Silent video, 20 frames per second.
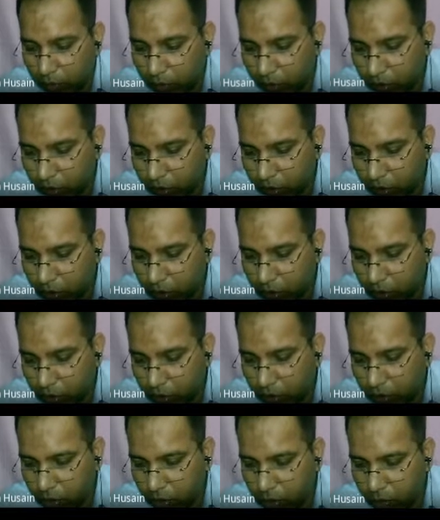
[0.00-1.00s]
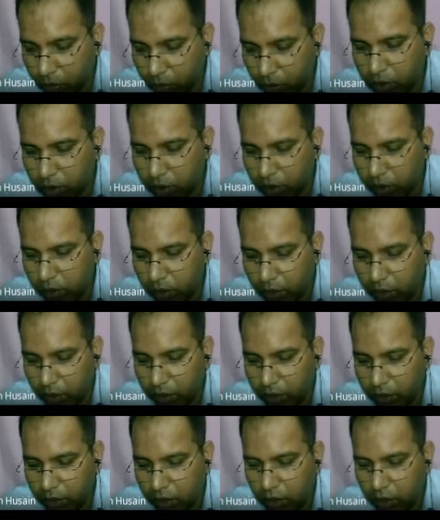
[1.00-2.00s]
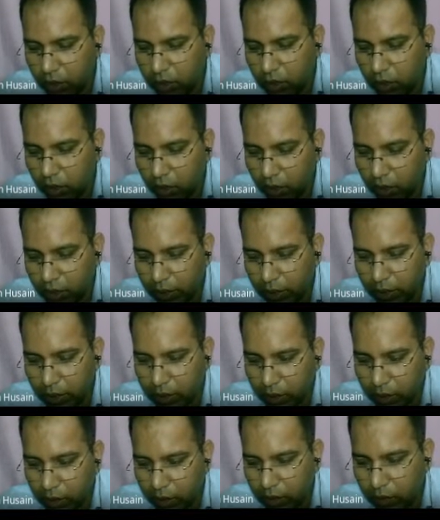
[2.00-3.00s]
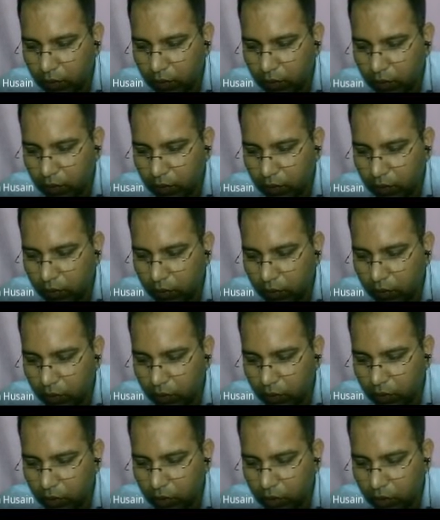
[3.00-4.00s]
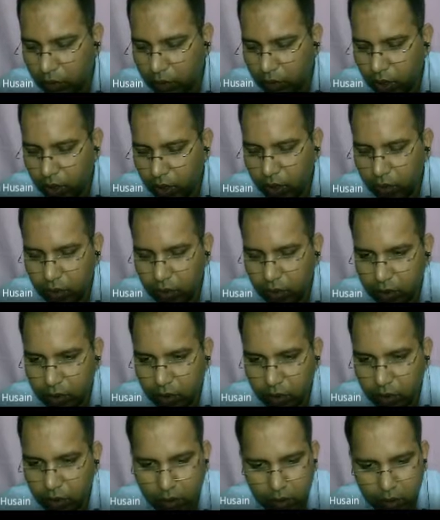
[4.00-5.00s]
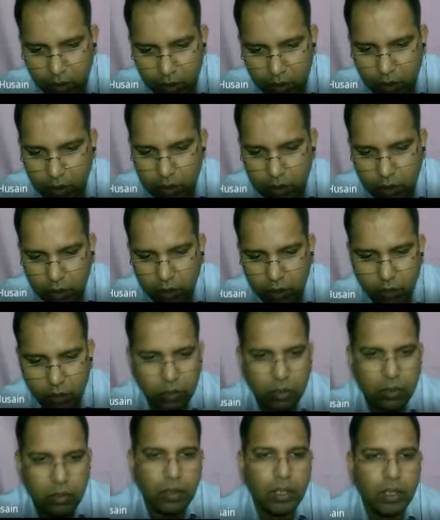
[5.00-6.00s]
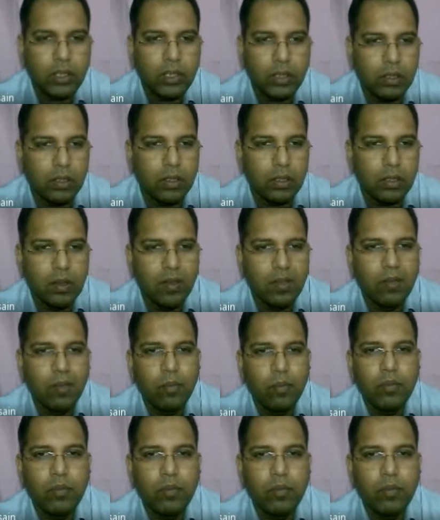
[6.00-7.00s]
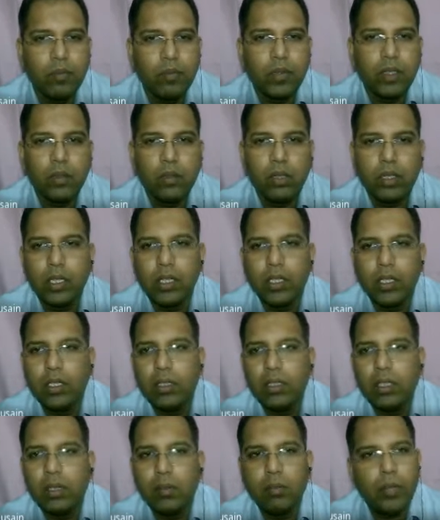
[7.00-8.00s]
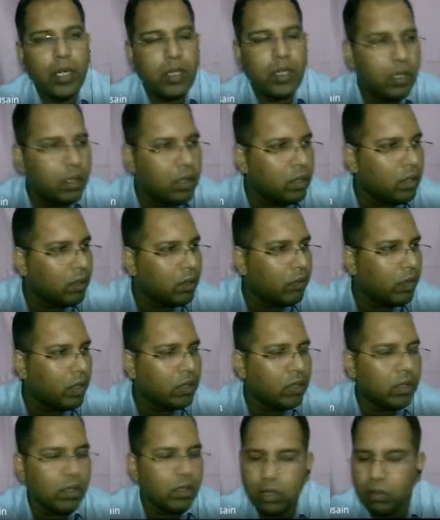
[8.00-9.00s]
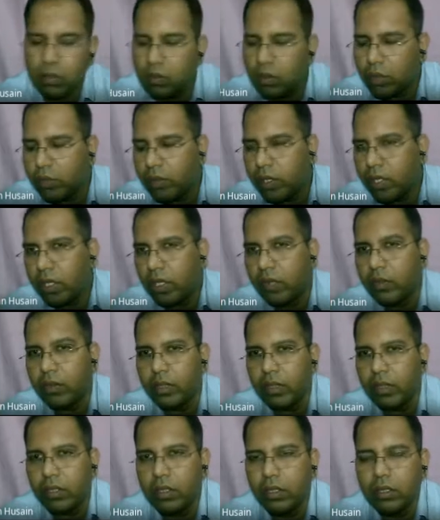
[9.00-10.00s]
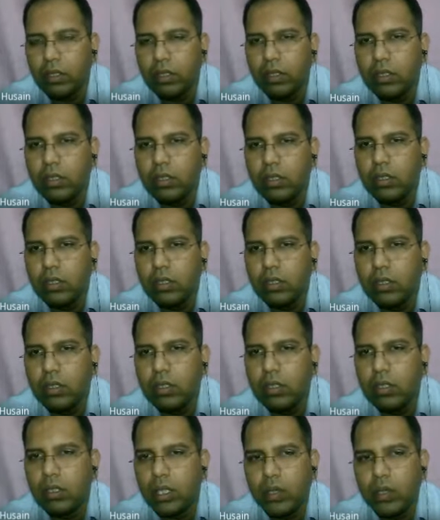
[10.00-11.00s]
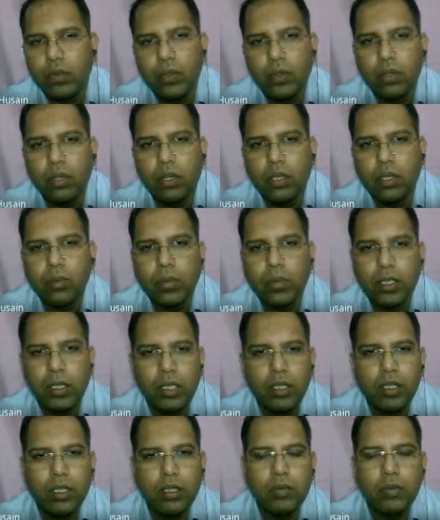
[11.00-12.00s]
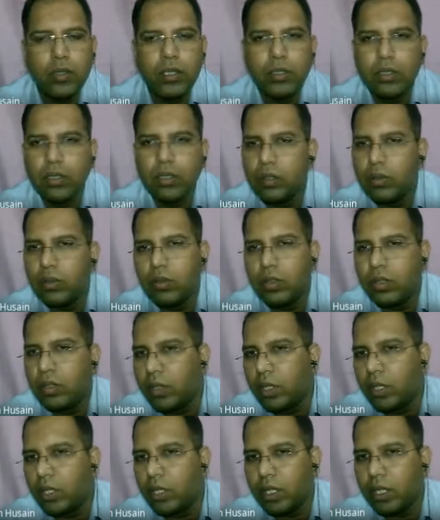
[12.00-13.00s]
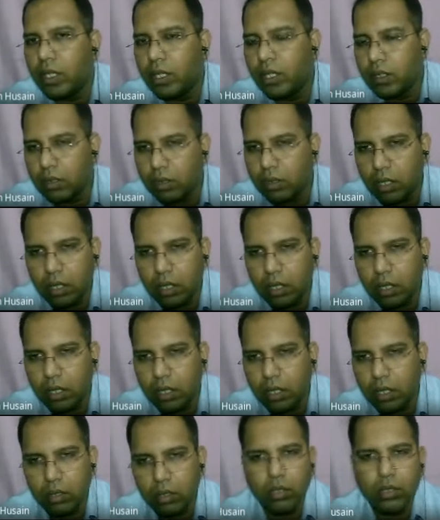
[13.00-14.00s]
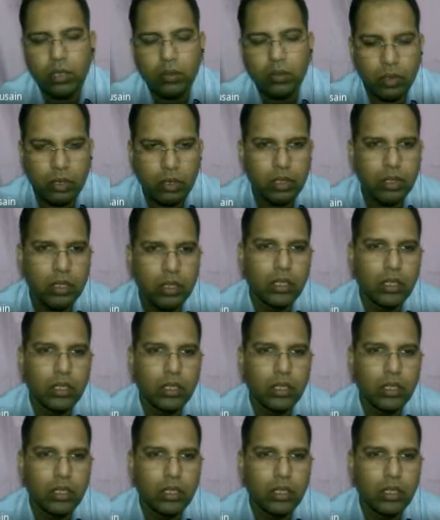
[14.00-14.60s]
first of all, you must realize that whenever you are dealing with these kind of infections, okay, bacterial infection is somewhat very different. If you got a bacterial infection, you will immediately doctor will